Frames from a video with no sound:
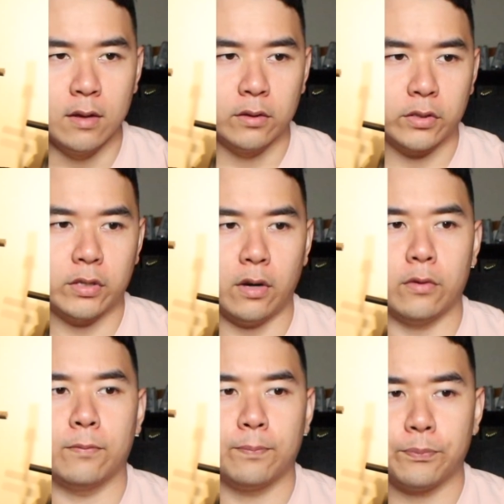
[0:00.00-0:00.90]

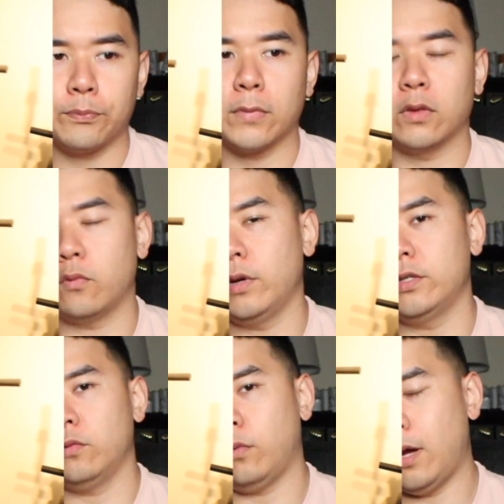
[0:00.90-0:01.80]
So the
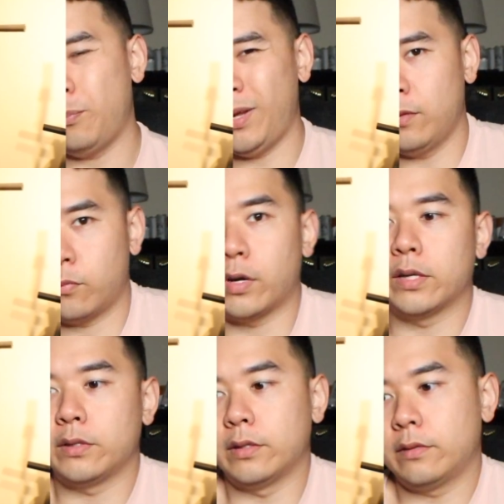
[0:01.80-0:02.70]
reason why pin
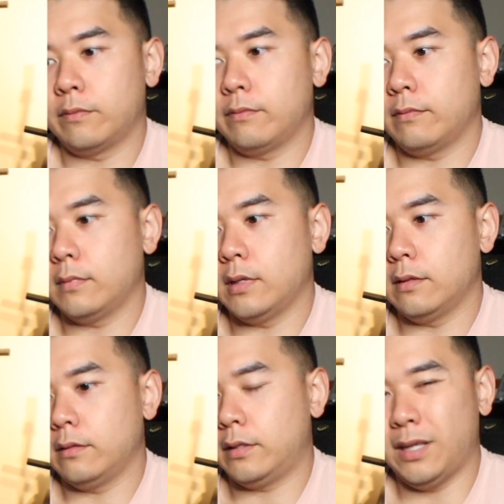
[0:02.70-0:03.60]
presses,
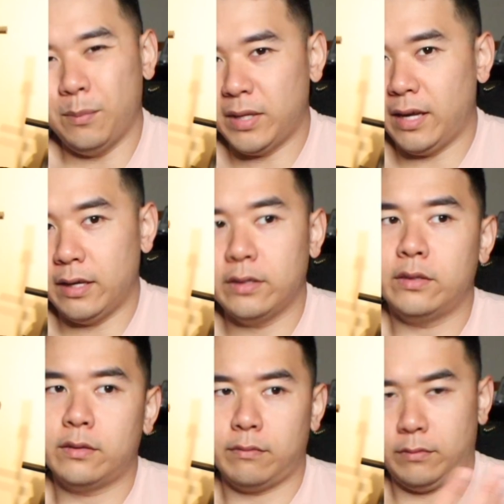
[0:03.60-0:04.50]
some
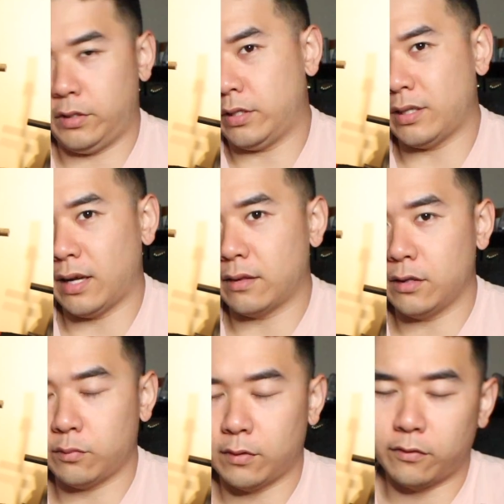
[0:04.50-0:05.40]
days, just like
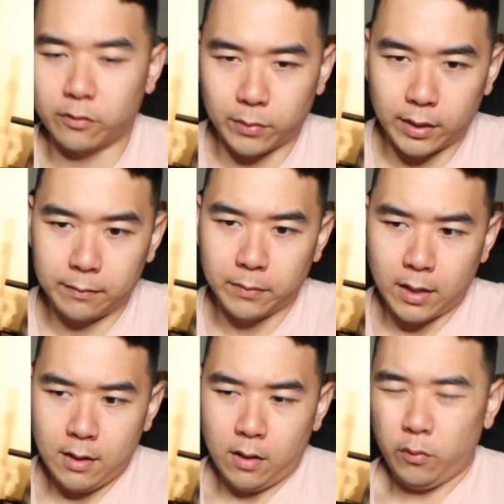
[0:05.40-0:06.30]
this one for me,
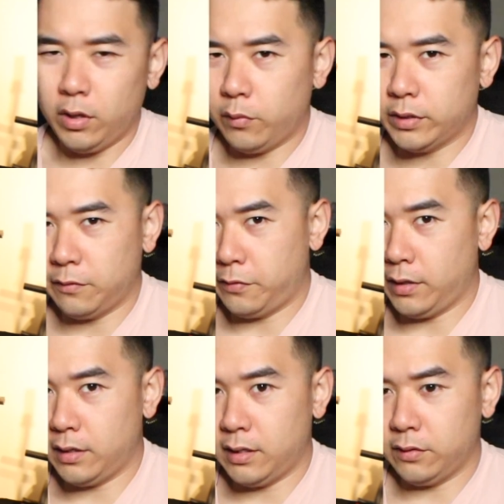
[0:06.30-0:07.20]
really wasn't
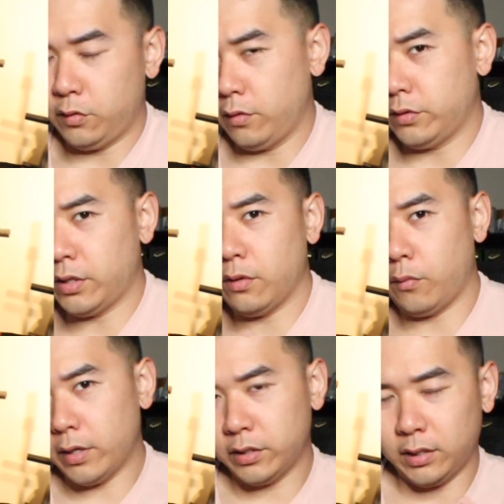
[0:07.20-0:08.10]
feeling it. So there's other
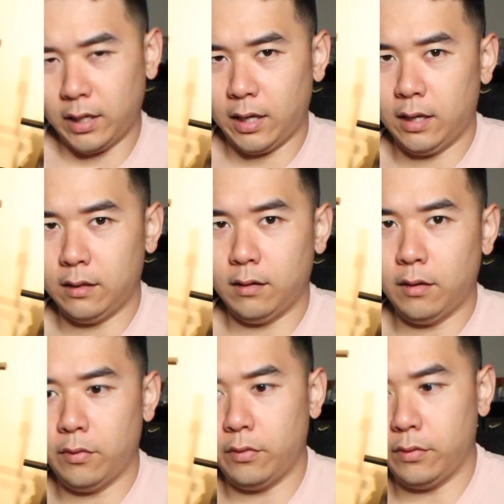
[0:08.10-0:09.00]
ways to hit
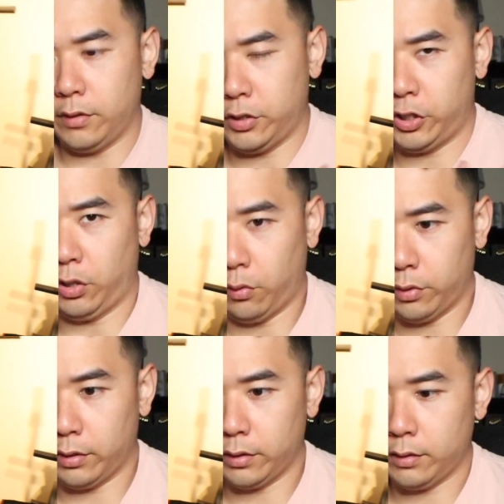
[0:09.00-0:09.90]
the
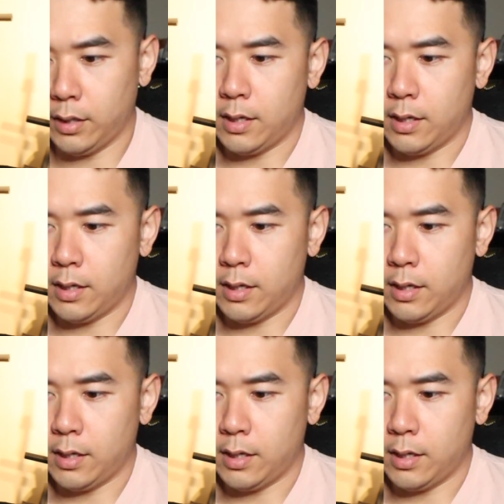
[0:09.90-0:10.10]
shoulder,